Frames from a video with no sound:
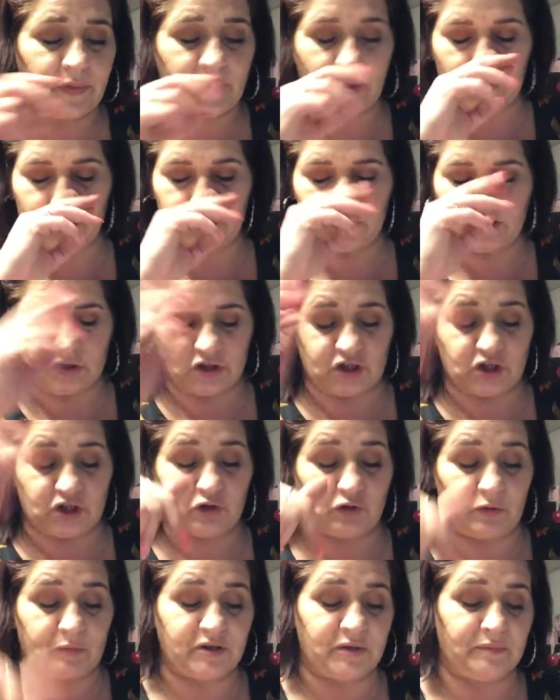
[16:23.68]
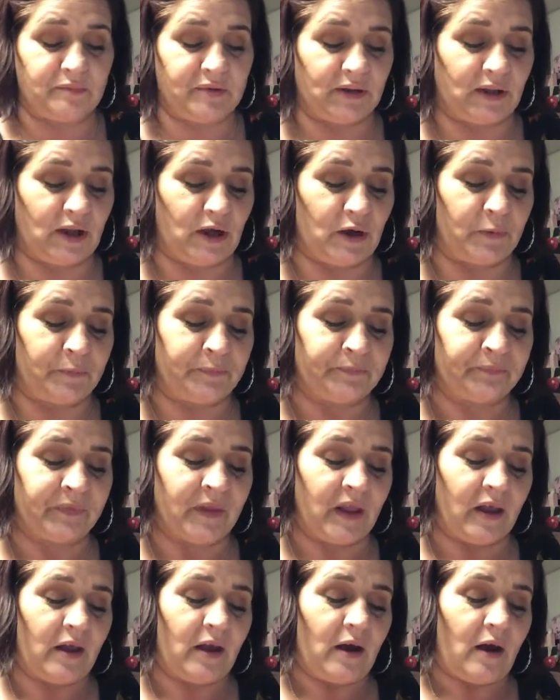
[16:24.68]
the, the description below.
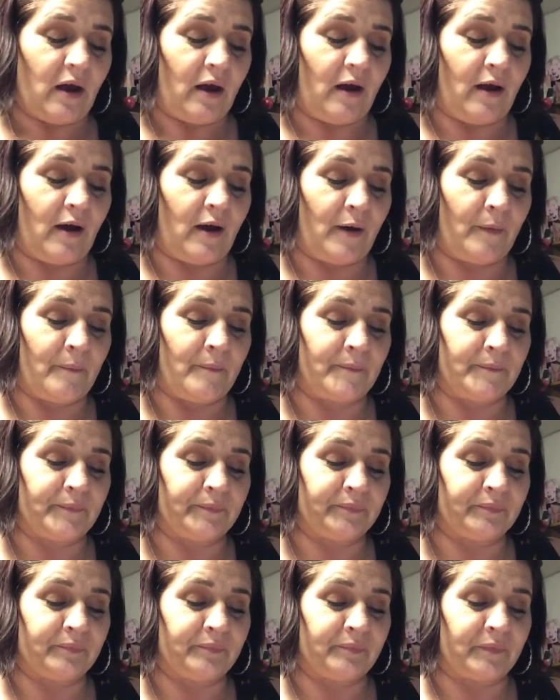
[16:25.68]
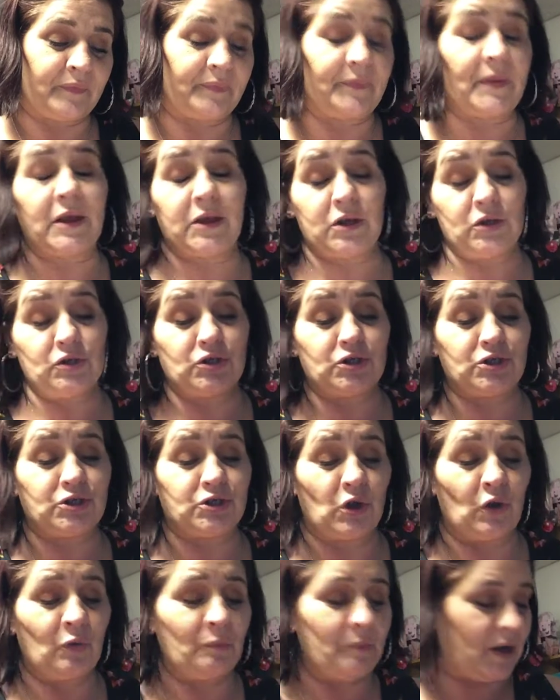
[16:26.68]
Um, thank you
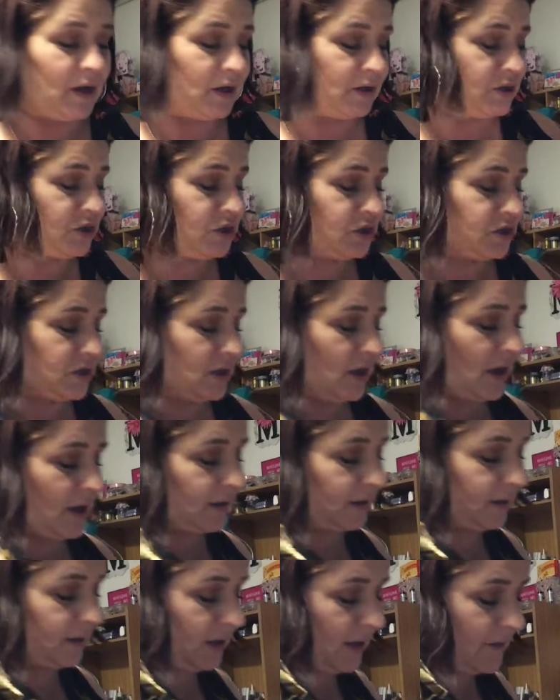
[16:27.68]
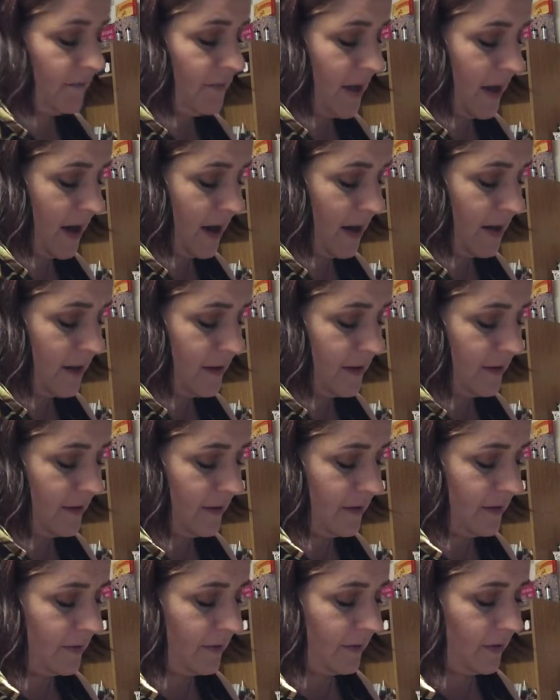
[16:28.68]
so much. I love that
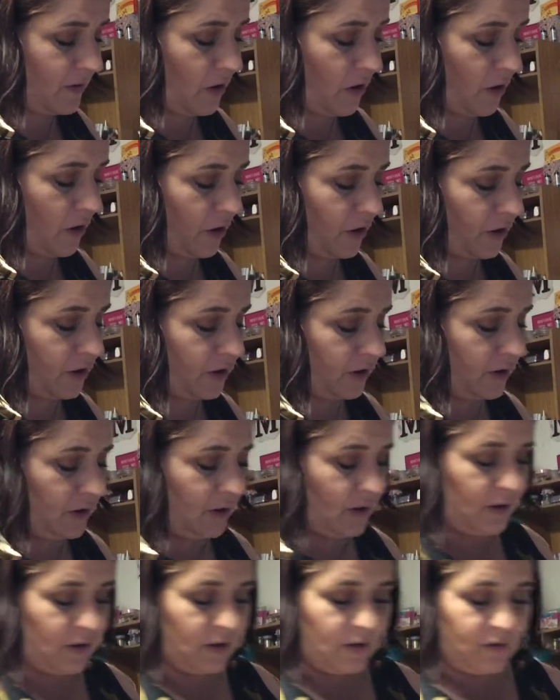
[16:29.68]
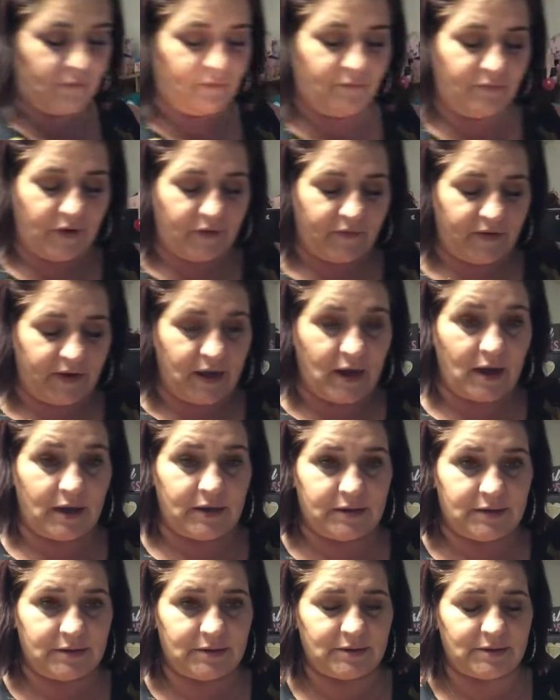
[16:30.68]
card. Very
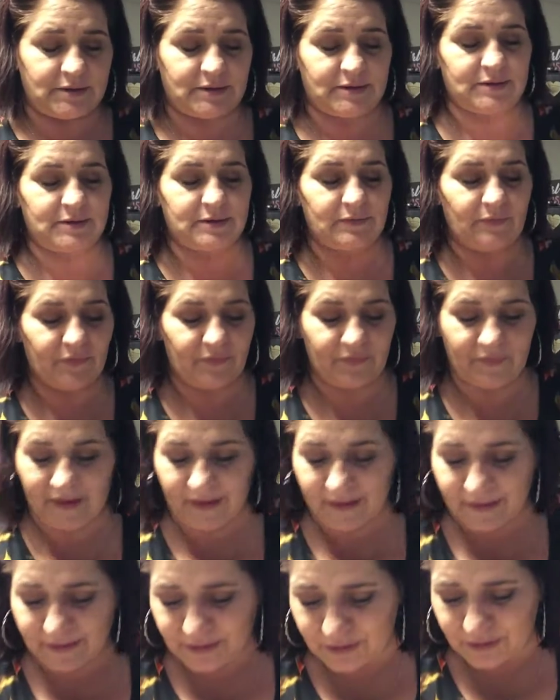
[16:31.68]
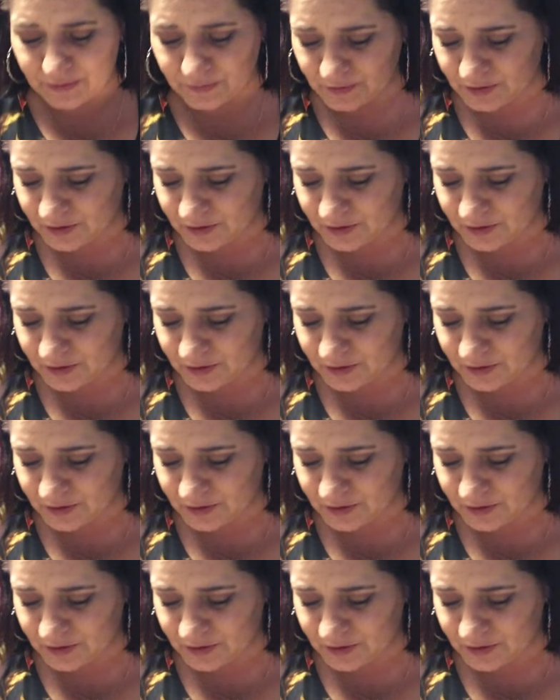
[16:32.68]
nice. Thank you